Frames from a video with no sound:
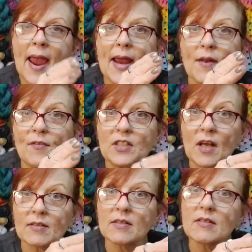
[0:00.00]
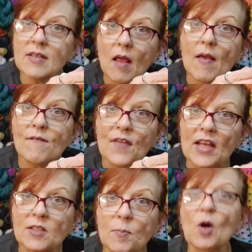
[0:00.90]
And if it doesn't sell on
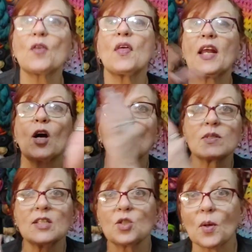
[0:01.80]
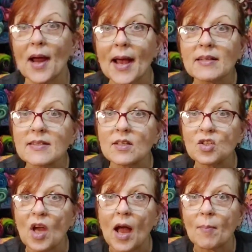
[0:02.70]
Facebook, then it goes into her Etsy
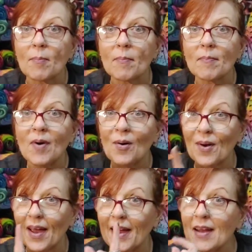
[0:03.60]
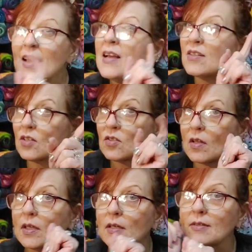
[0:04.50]
shop. Okay? Just a
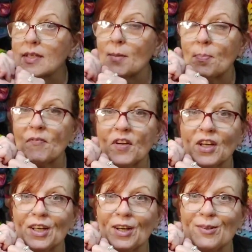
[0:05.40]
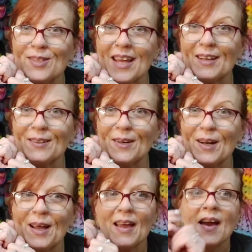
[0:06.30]
little tip if you're going to go take a look.